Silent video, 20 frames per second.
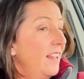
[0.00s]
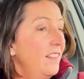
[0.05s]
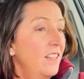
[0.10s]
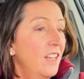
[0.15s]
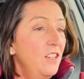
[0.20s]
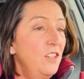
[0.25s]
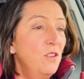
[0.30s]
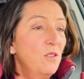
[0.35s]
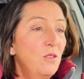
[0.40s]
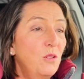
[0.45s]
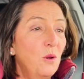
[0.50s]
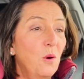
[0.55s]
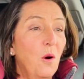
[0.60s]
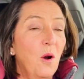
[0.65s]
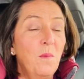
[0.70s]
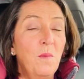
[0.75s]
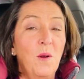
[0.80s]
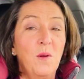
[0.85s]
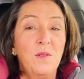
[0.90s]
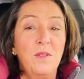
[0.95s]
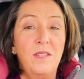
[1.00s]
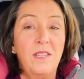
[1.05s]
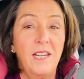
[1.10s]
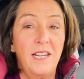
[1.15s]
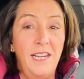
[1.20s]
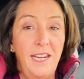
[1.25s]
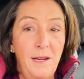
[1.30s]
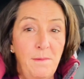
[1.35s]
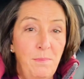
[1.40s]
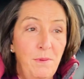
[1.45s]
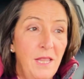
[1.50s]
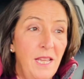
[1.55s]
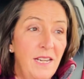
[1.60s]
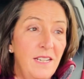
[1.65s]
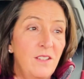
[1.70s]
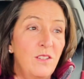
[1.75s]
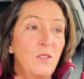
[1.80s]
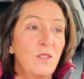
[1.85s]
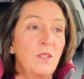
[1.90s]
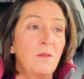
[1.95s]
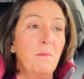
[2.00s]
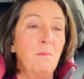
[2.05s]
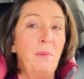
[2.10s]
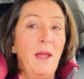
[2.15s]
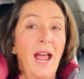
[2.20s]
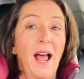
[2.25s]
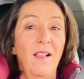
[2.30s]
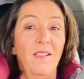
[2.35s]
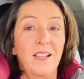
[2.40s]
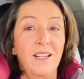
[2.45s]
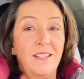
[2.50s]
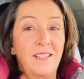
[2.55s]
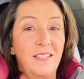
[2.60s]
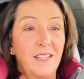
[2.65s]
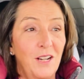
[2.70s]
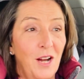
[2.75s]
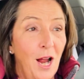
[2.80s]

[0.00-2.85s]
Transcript: and then use hormones to keep things balanced and